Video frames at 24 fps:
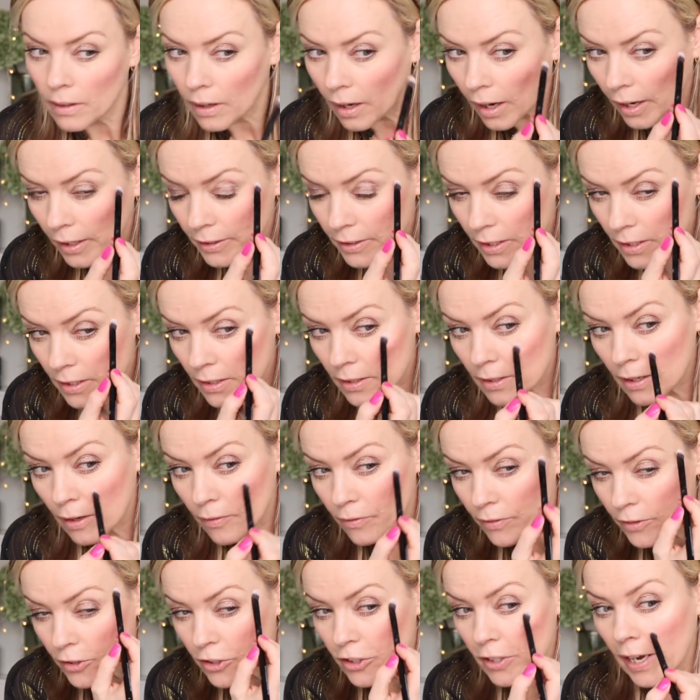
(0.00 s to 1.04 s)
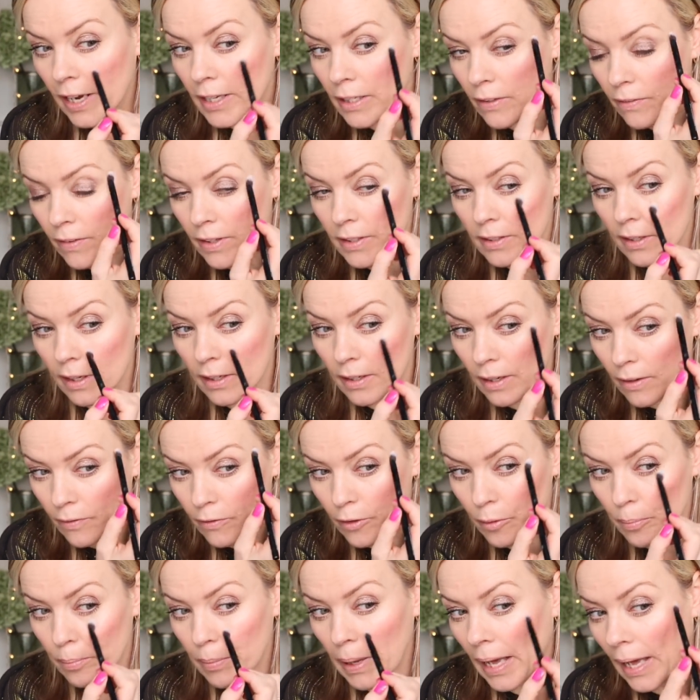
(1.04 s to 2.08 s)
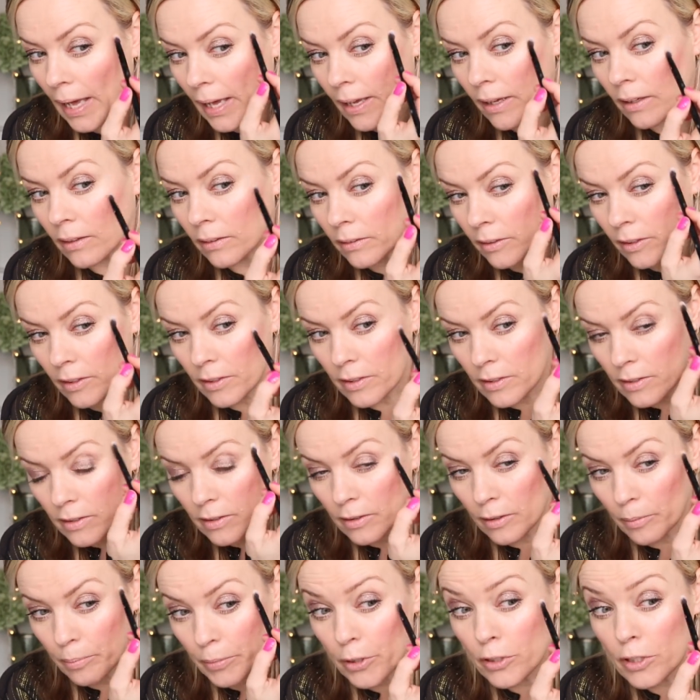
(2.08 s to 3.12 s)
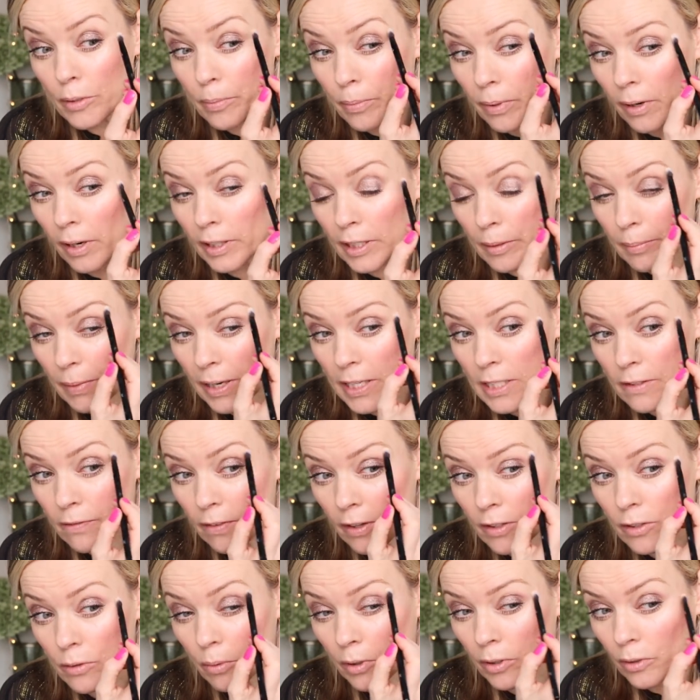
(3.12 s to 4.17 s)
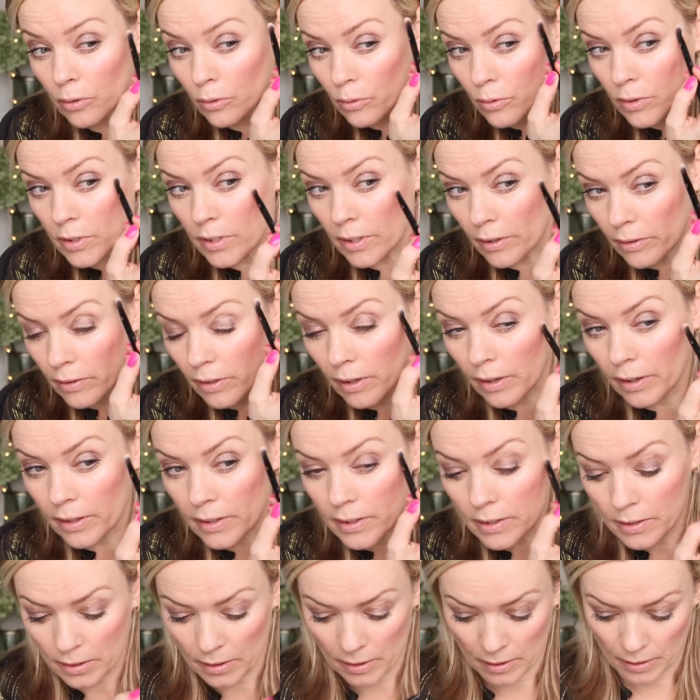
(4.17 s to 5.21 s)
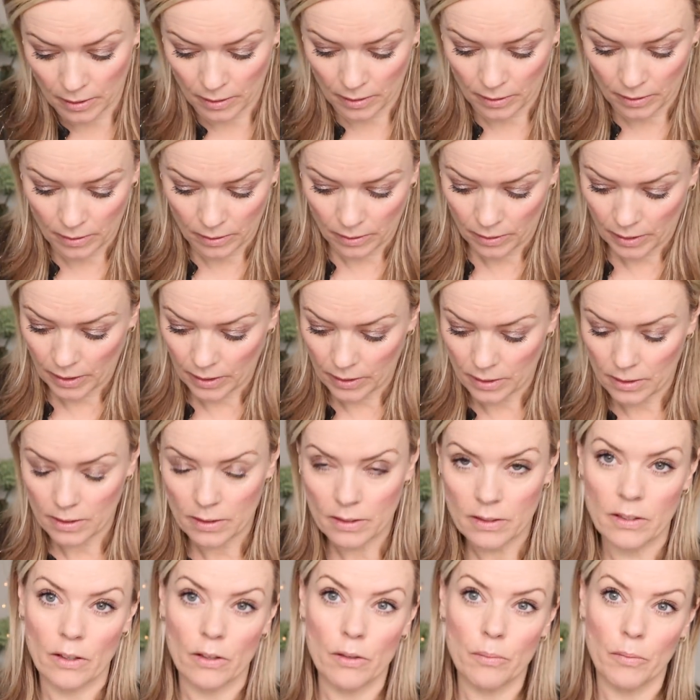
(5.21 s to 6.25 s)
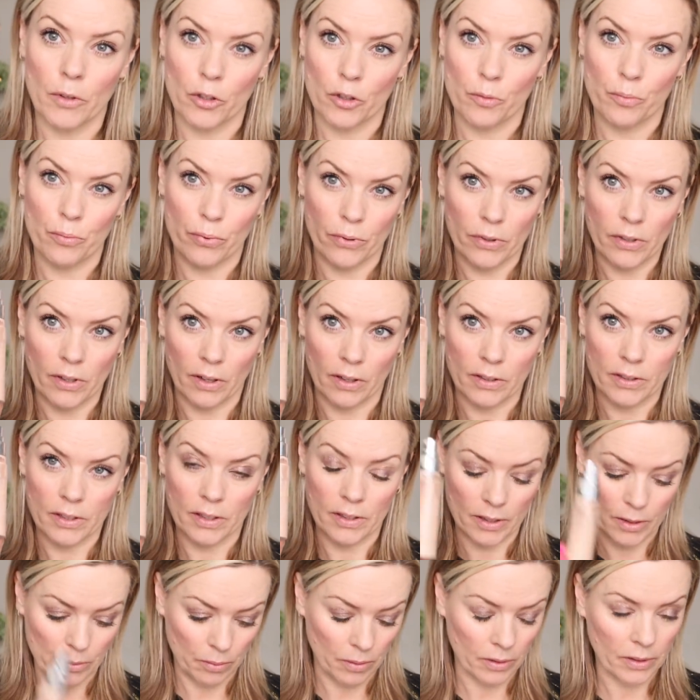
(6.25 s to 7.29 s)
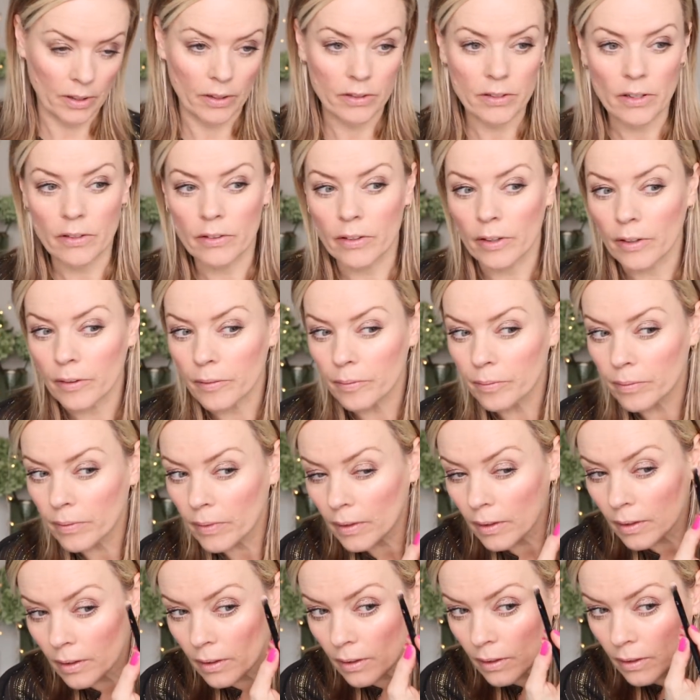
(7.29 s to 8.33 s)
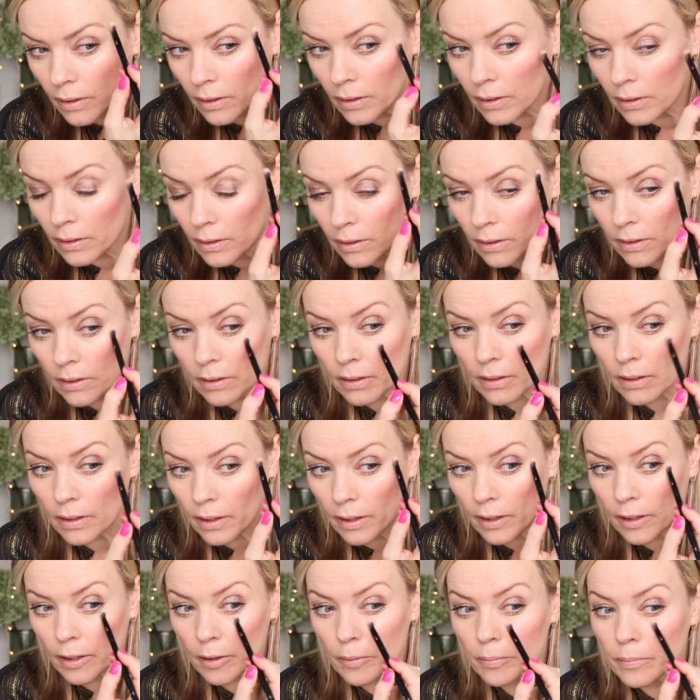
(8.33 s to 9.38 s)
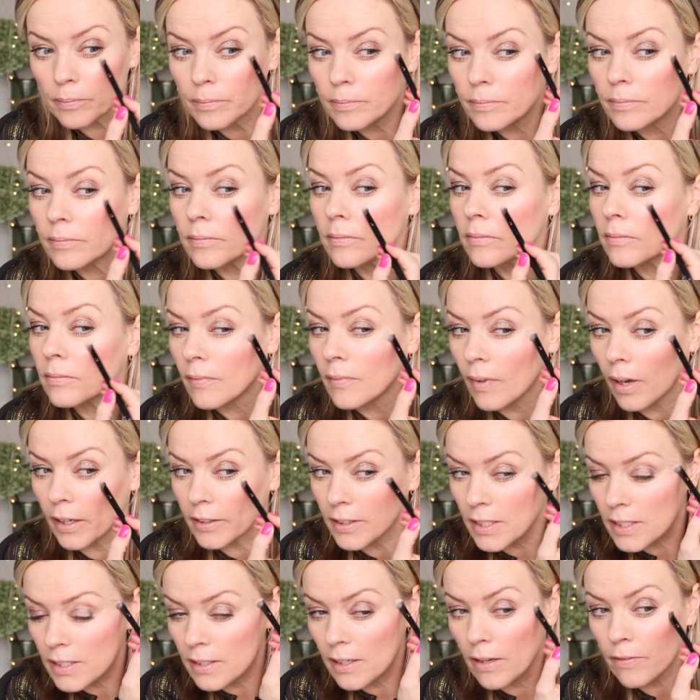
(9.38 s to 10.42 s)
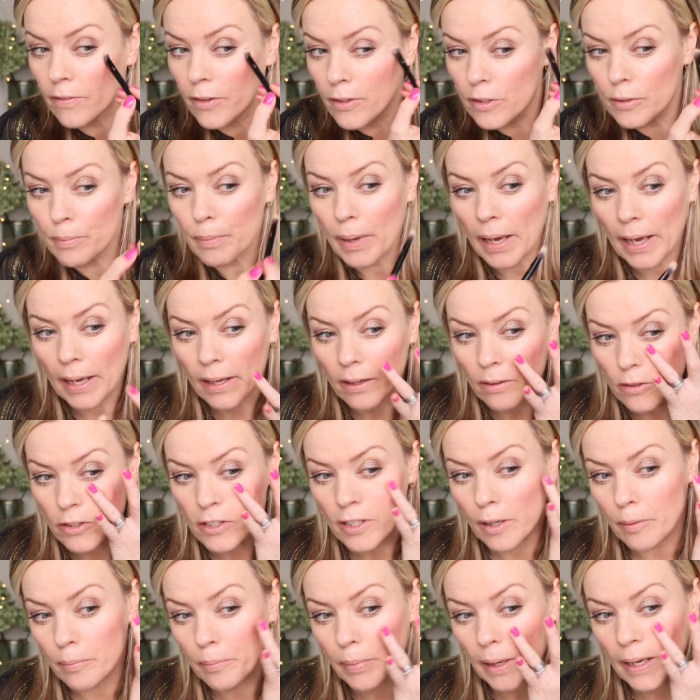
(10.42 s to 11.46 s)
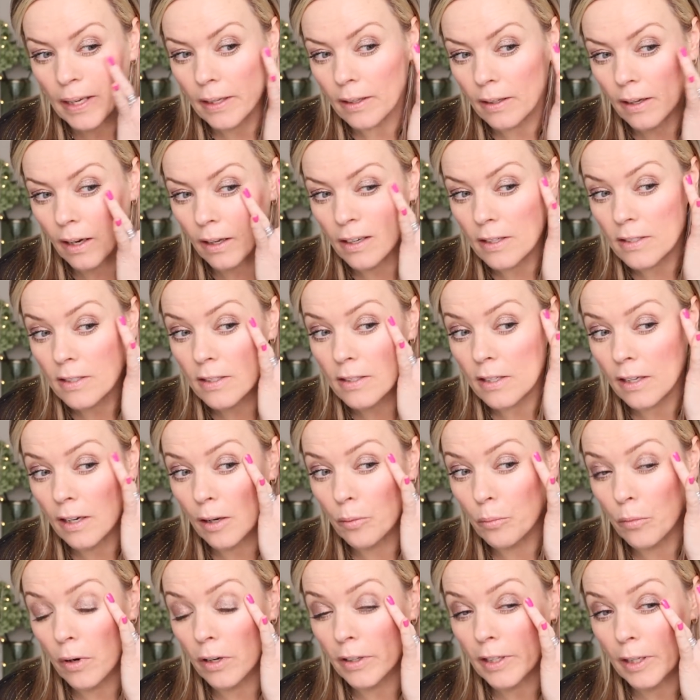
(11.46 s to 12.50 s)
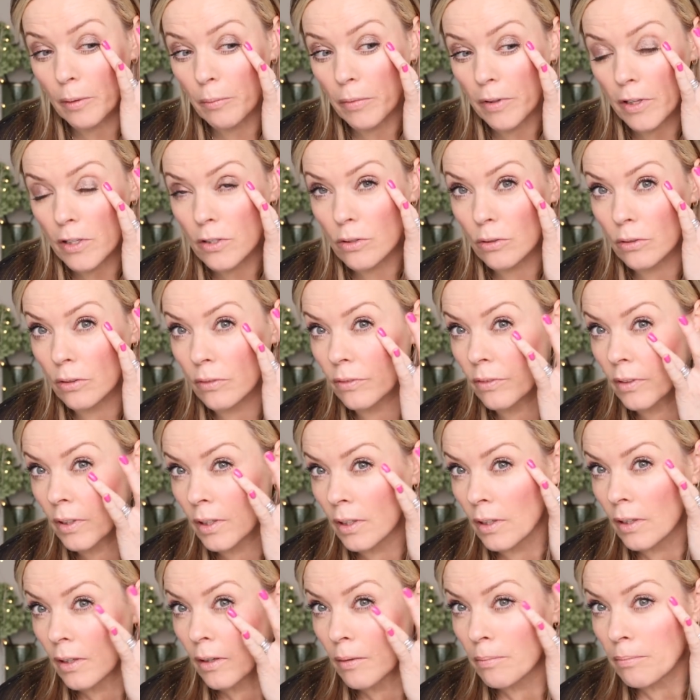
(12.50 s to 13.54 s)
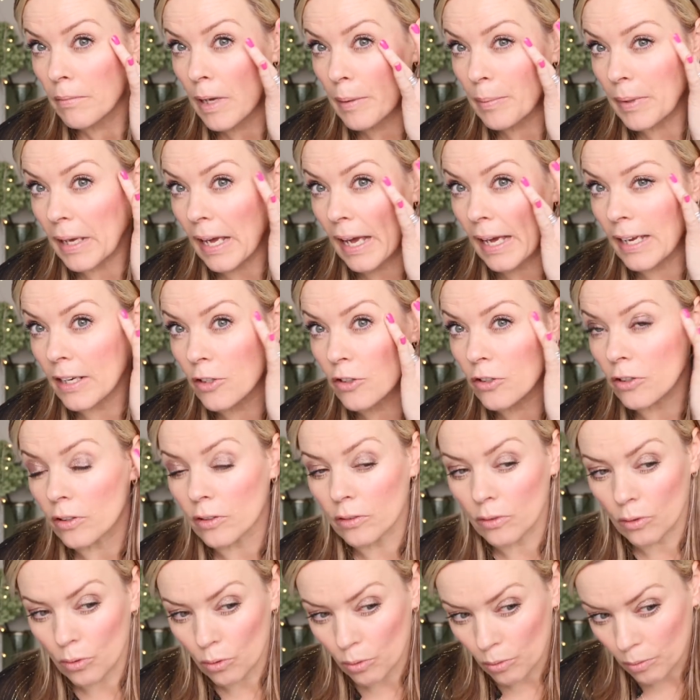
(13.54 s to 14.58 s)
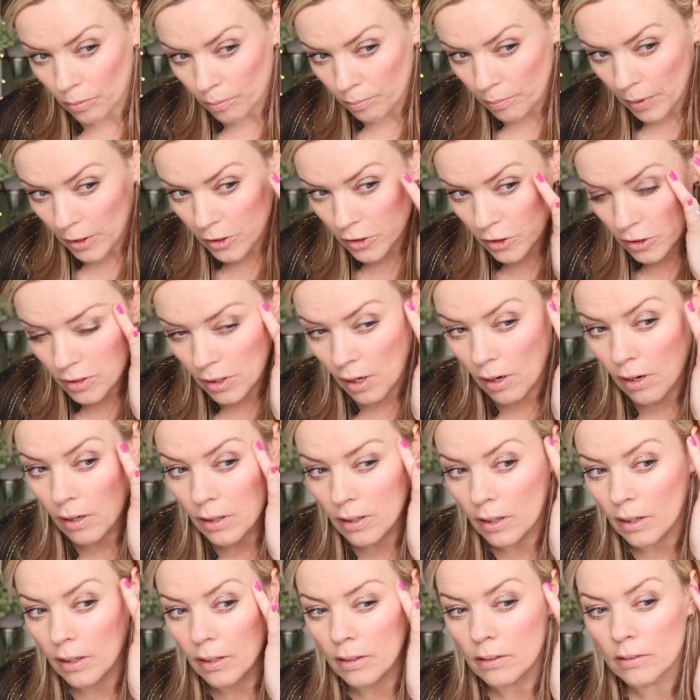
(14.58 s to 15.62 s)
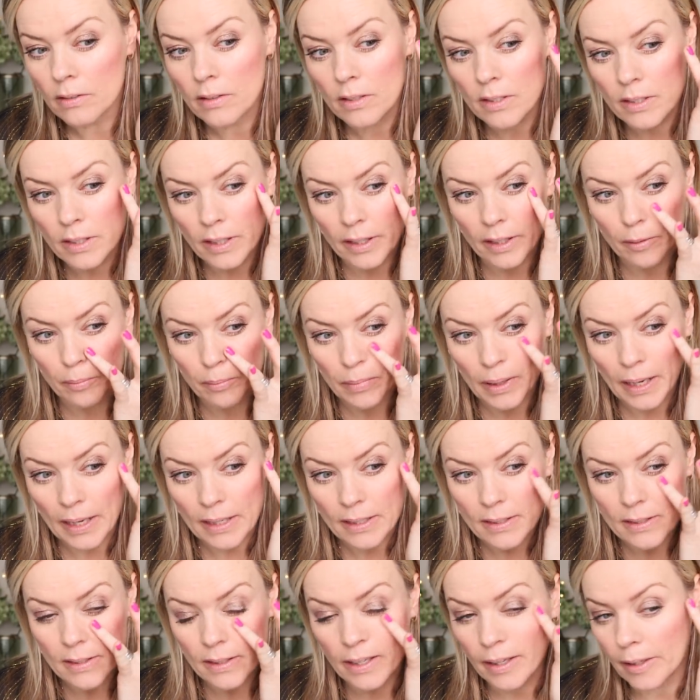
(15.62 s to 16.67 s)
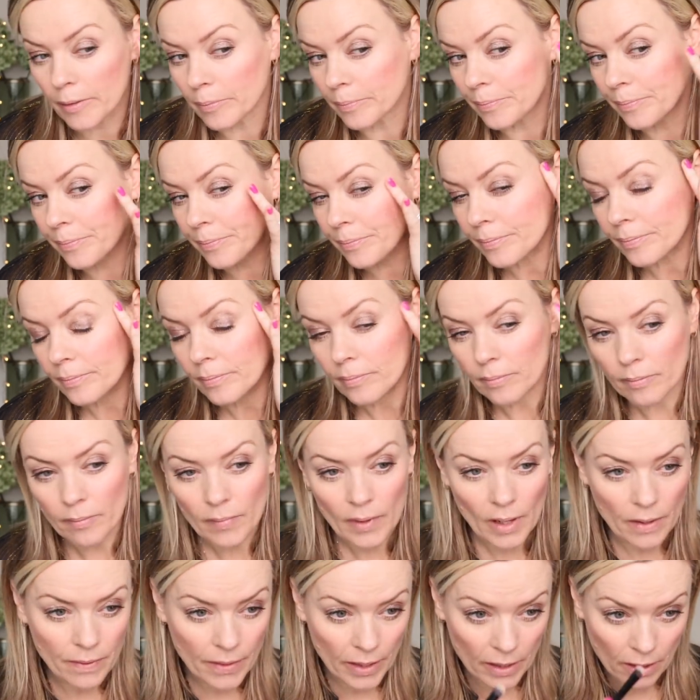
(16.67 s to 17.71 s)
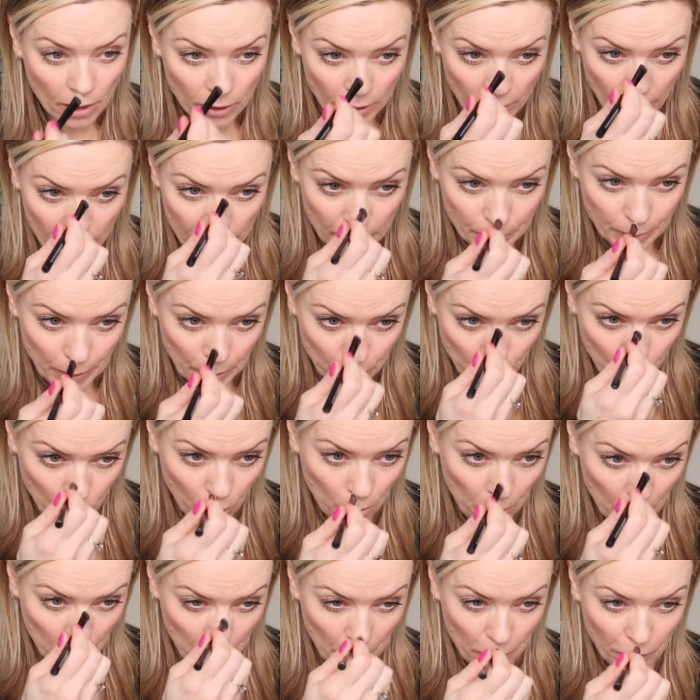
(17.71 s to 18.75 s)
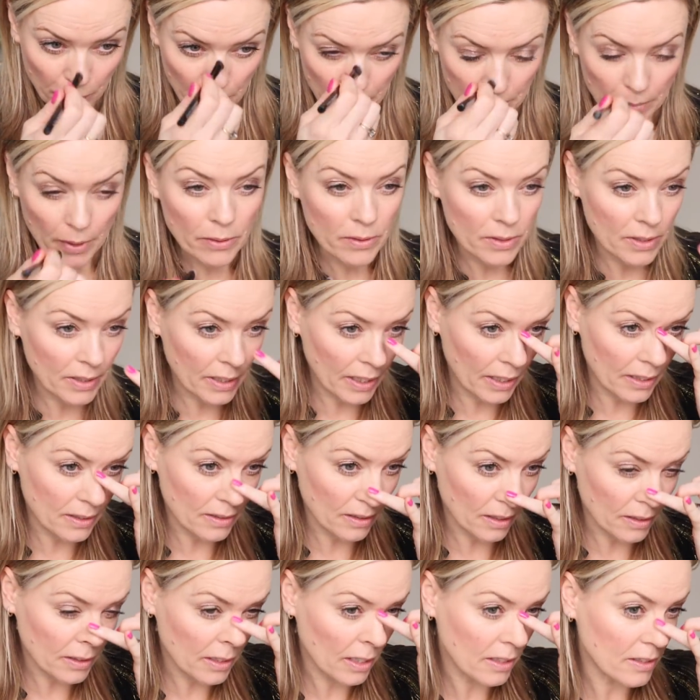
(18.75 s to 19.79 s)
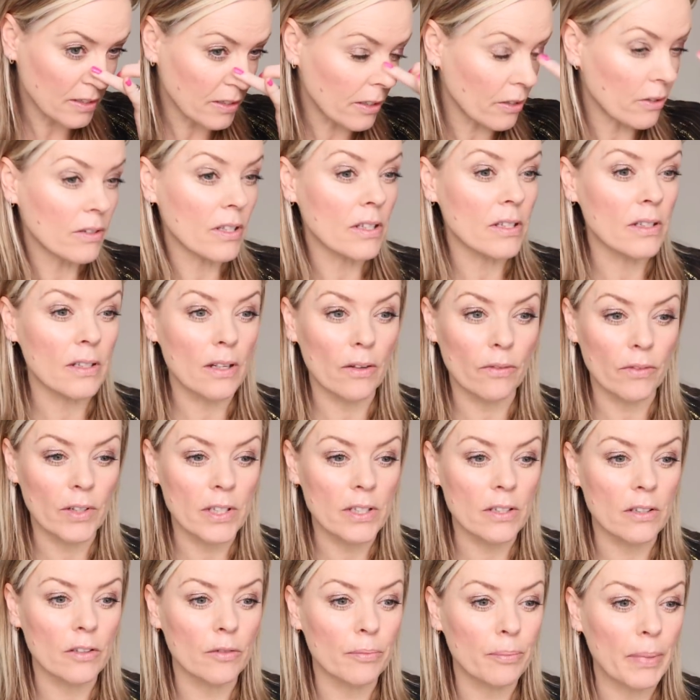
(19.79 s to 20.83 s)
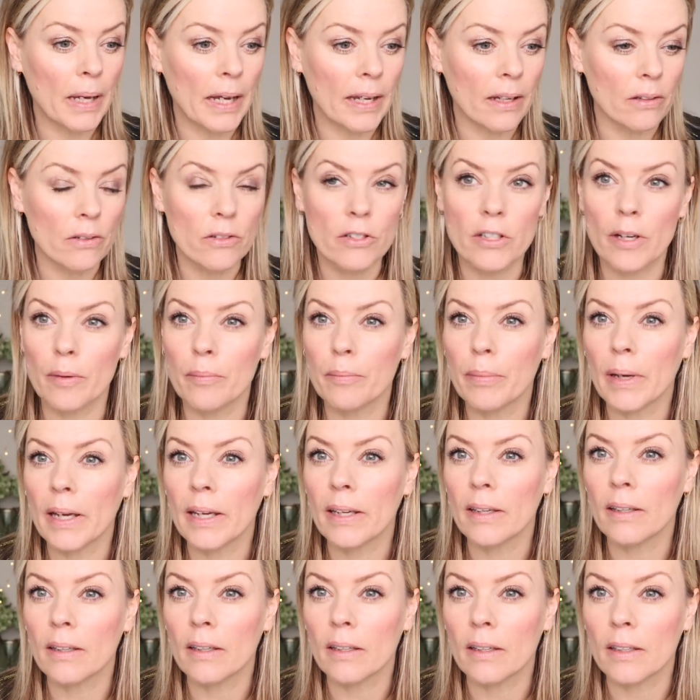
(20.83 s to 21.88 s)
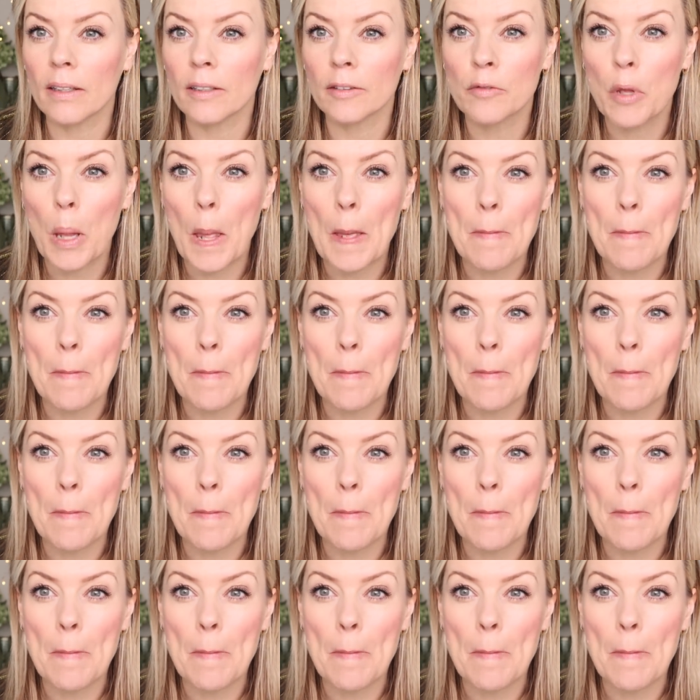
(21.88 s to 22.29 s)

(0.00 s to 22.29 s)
I just love the shade of this. I love the paleness. The Beauty Pie and the Matte Factor one are also nice. You get so much product in this one though, don't you? I just love those pale champagne colours. Until I'm working with a sort of maybe Asian or much darker skin, black skin, then I'll go a little bit warmer. But for most skins, I tend to use this lovely sort of pale champagne colour.